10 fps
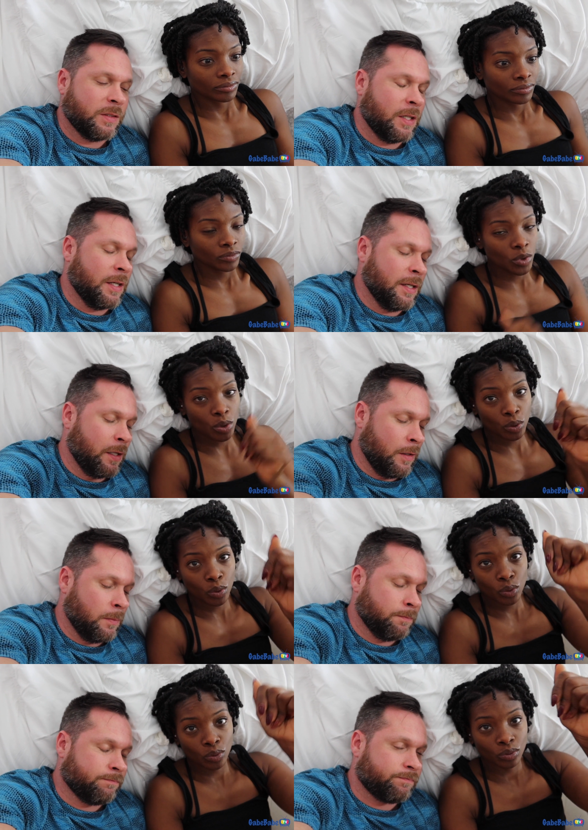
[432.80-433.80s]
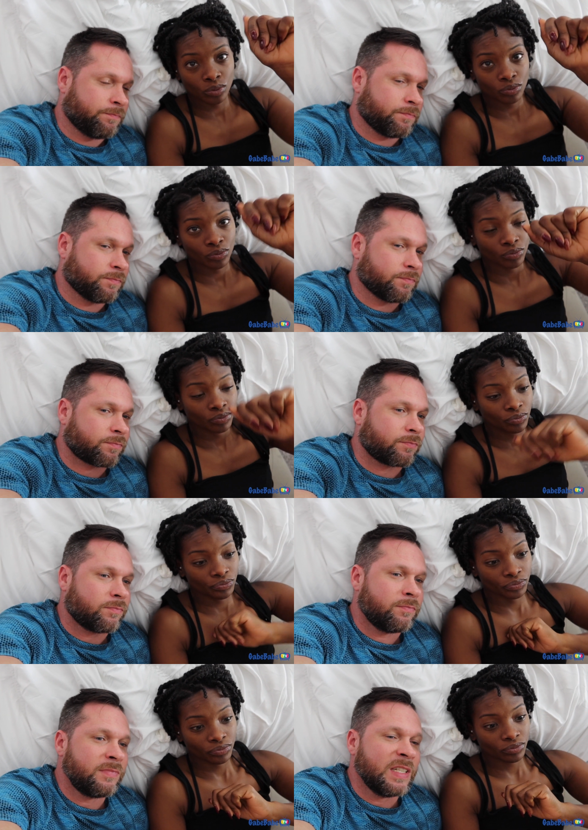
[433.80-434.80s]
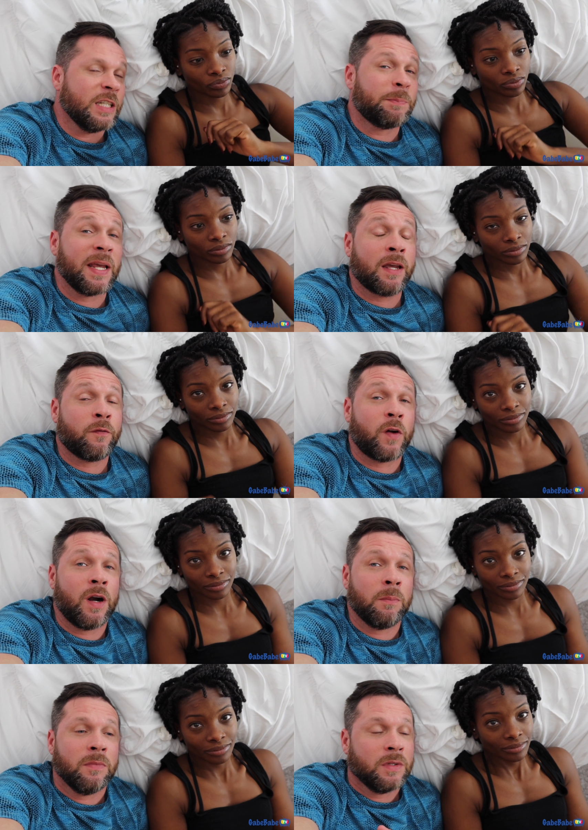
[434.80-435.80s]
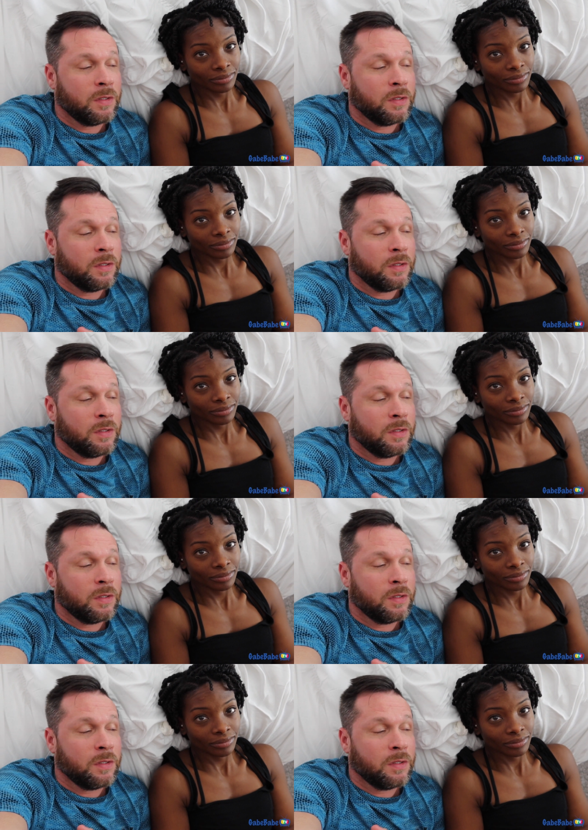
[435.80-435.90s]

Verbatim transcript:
Speaker 1: Um, it's been confirmed.